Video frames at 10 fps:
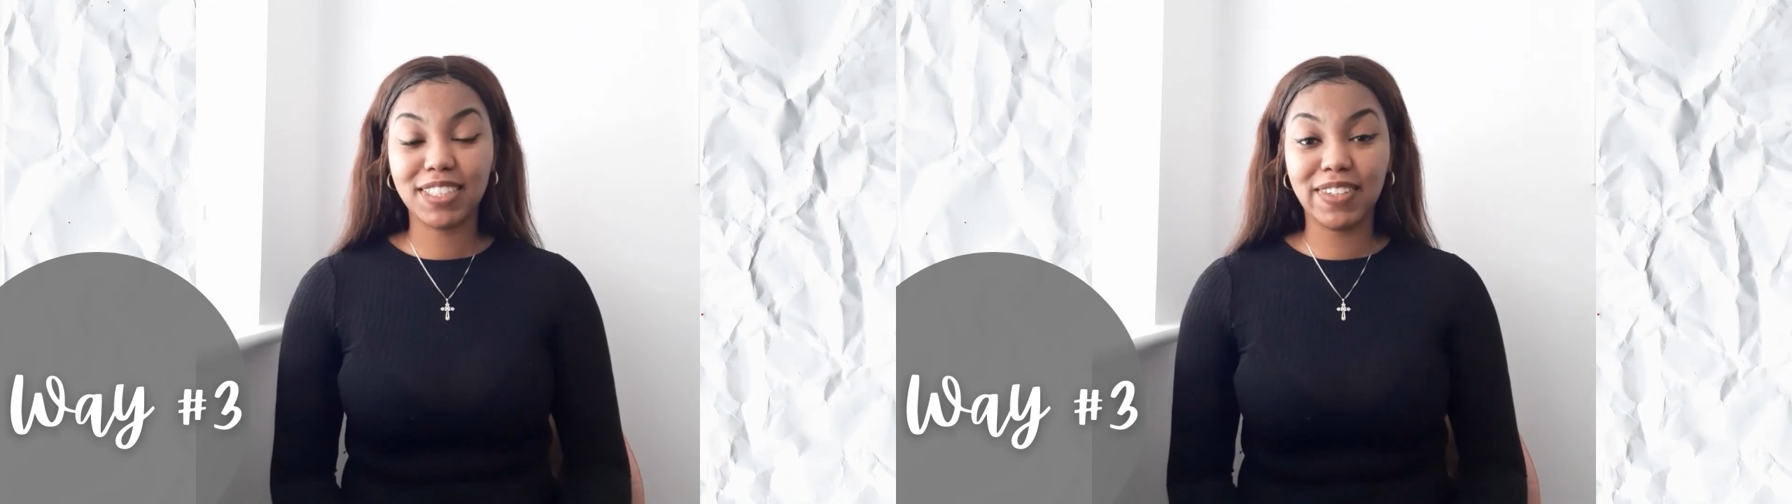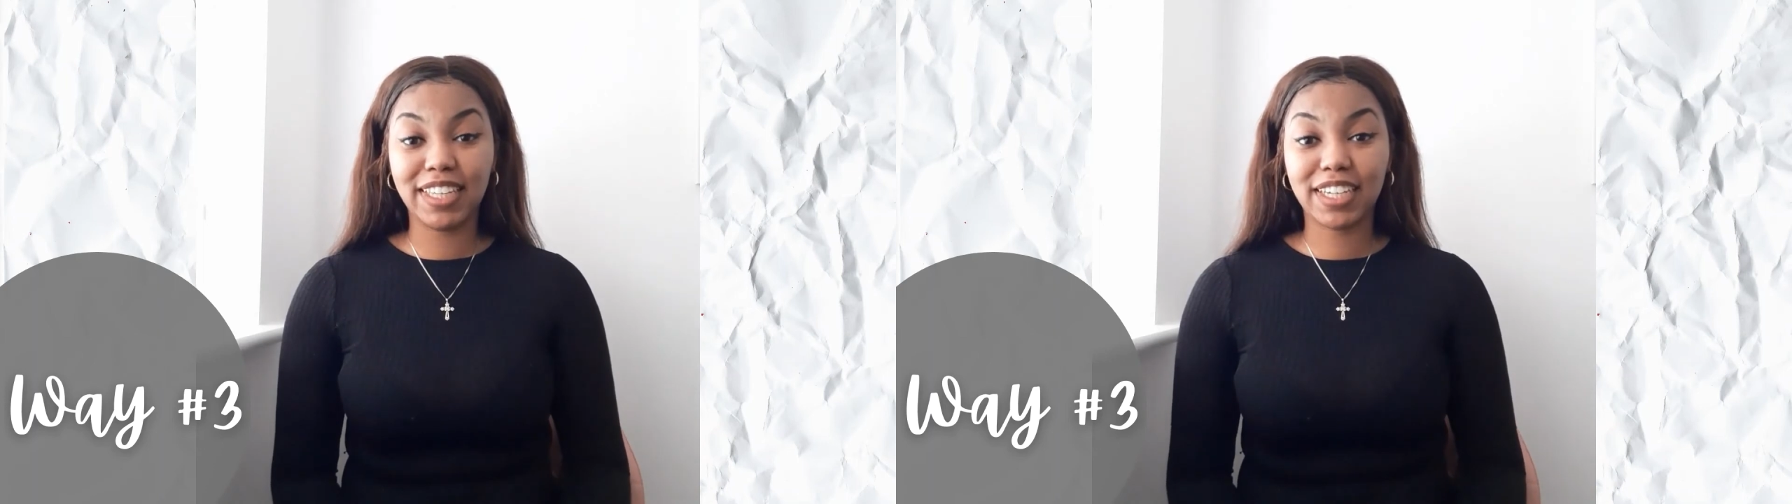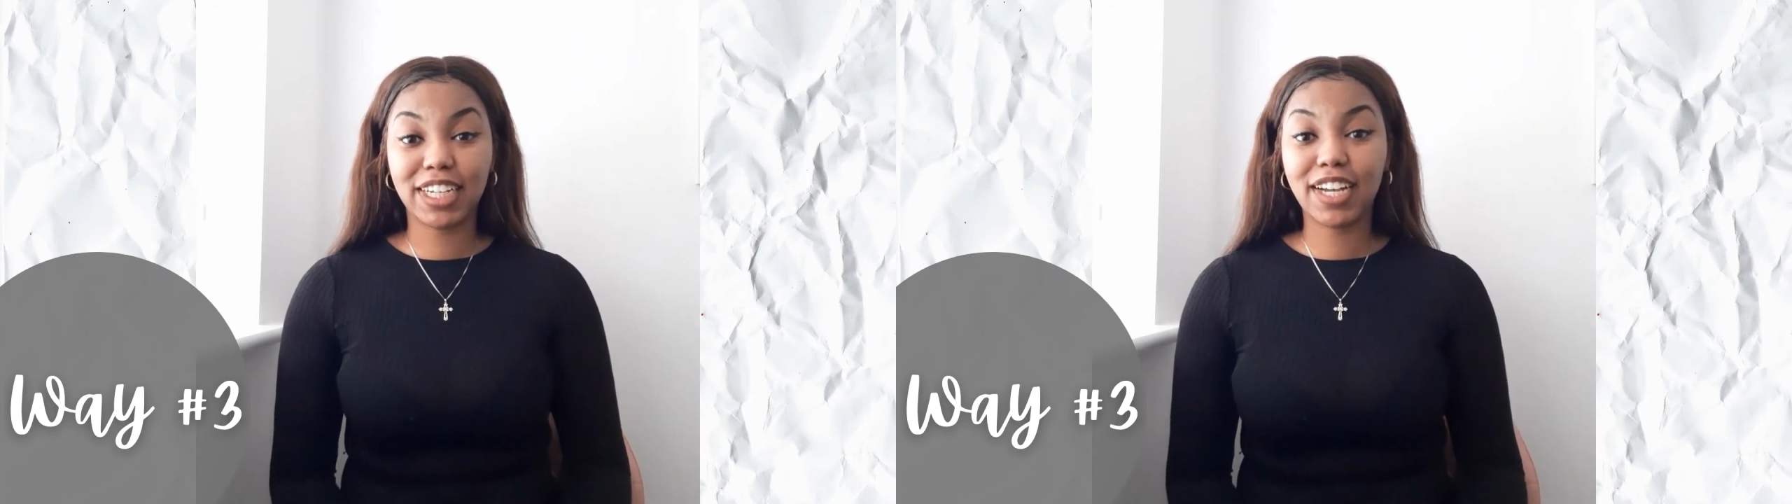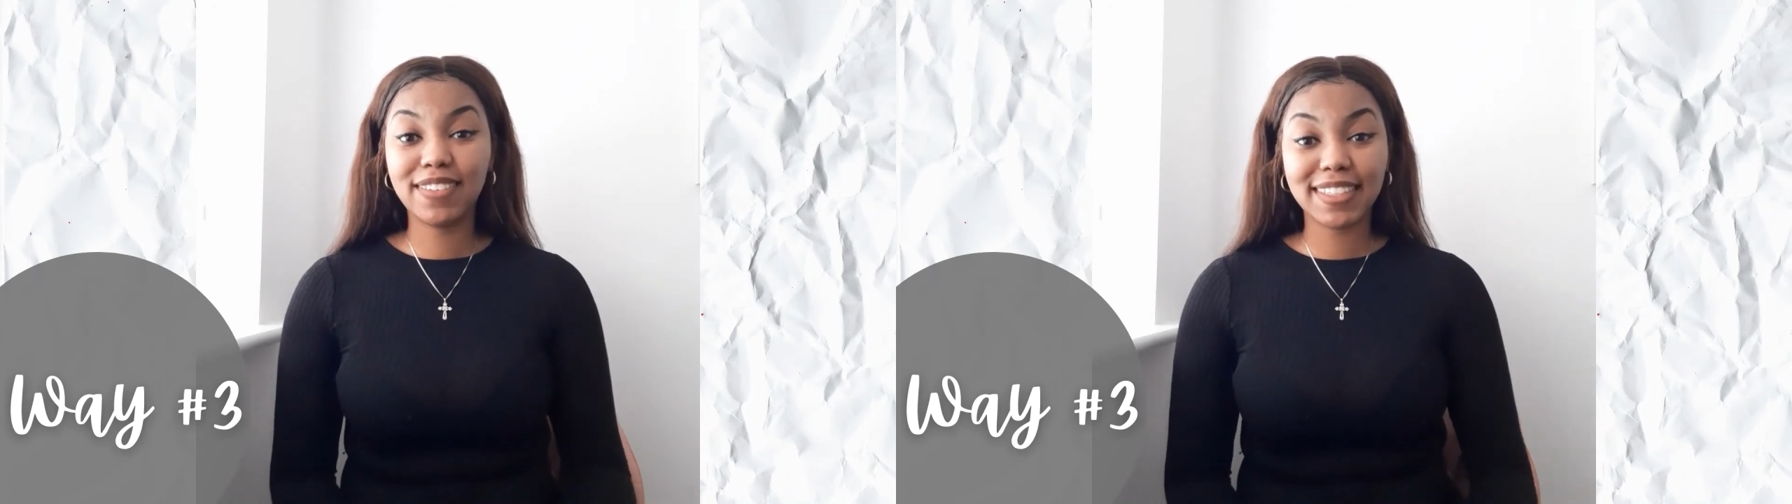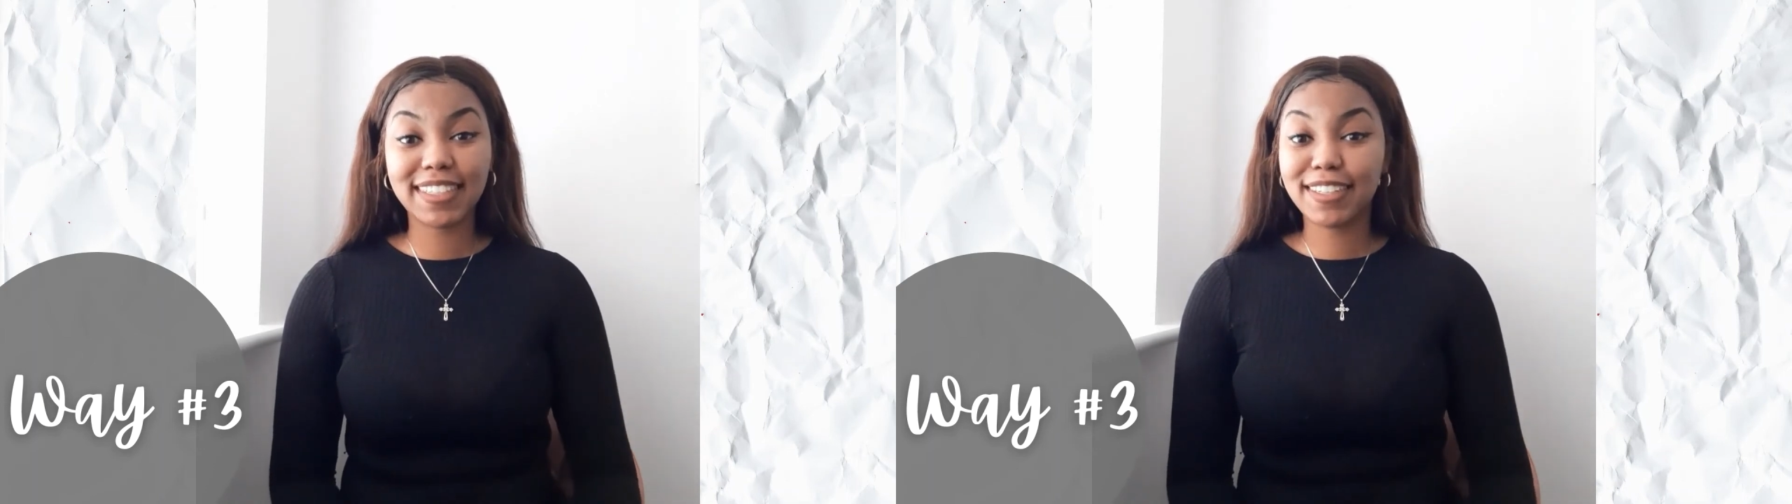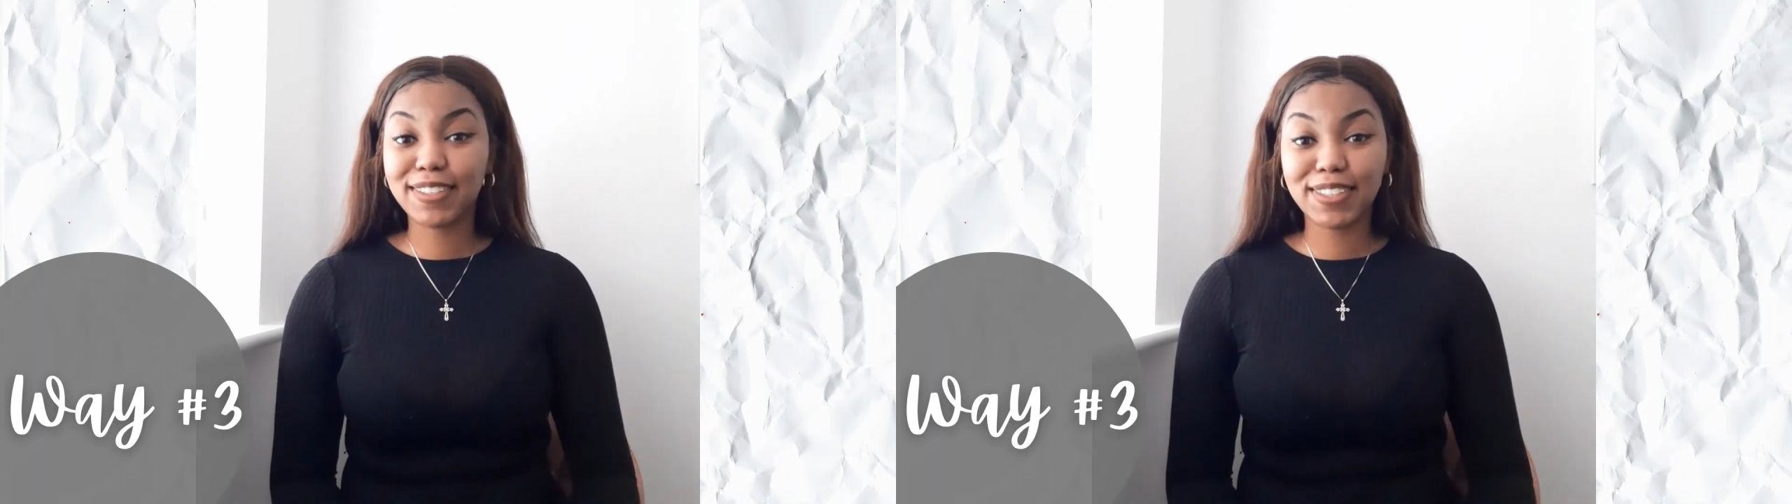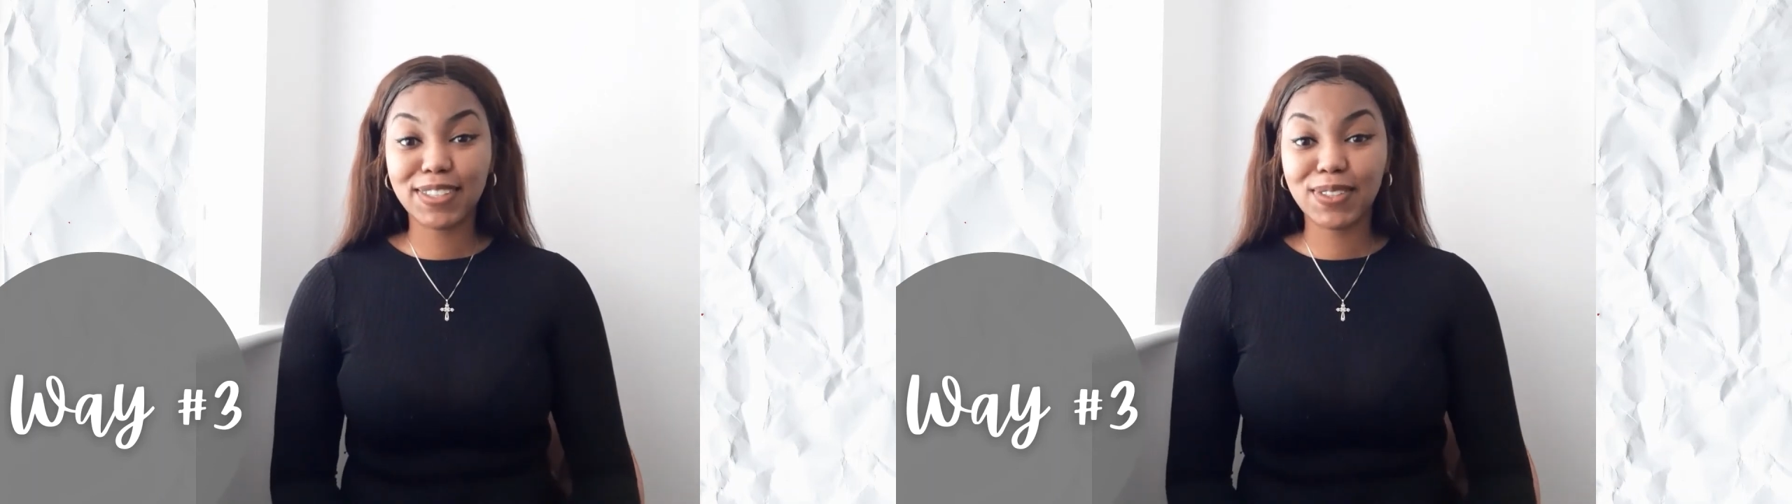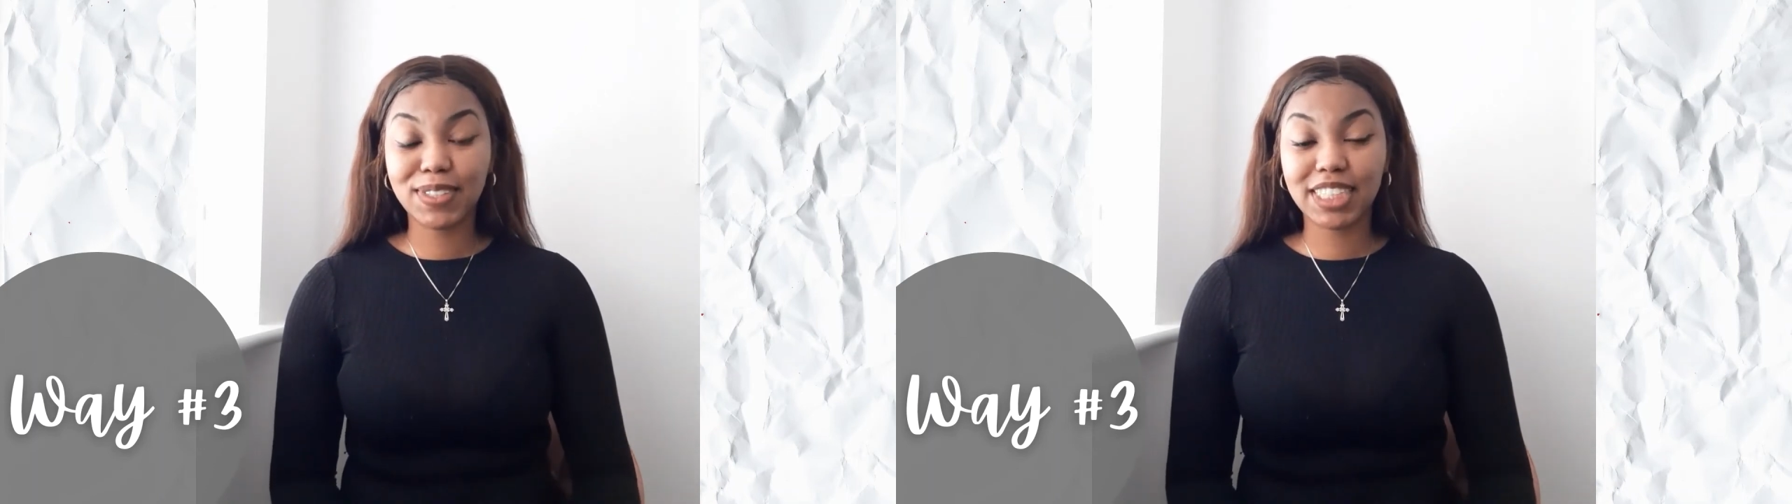to either go into local
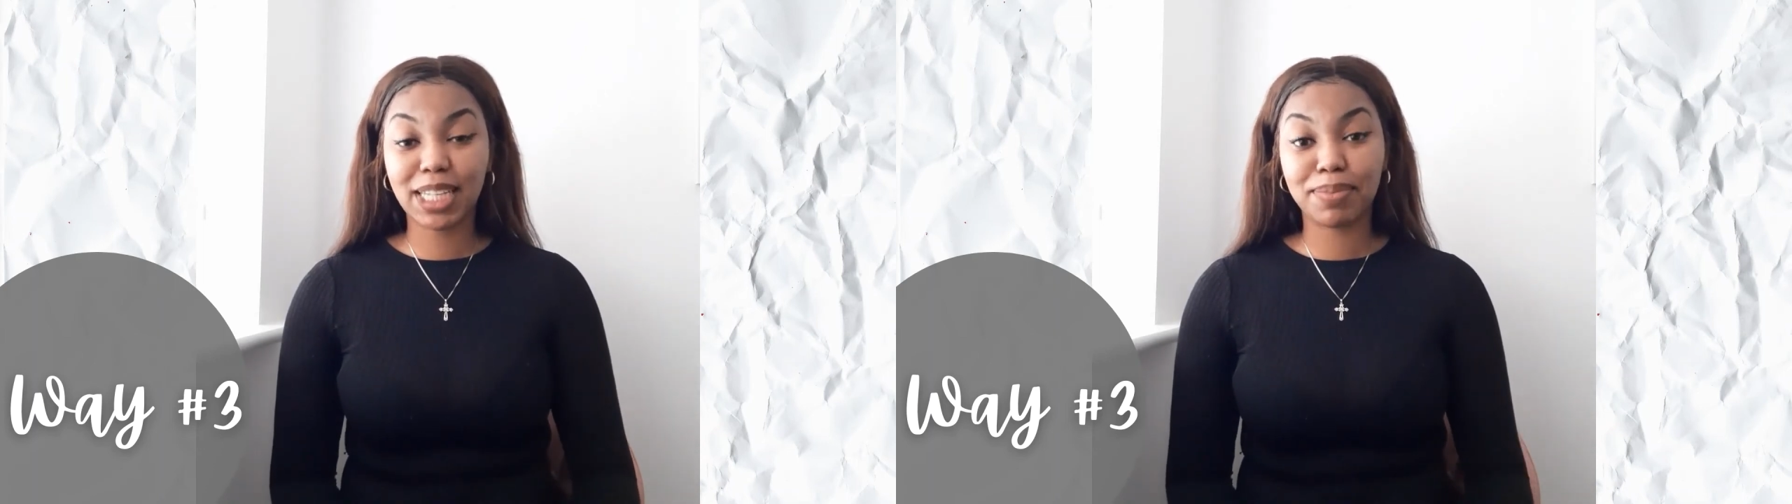schools,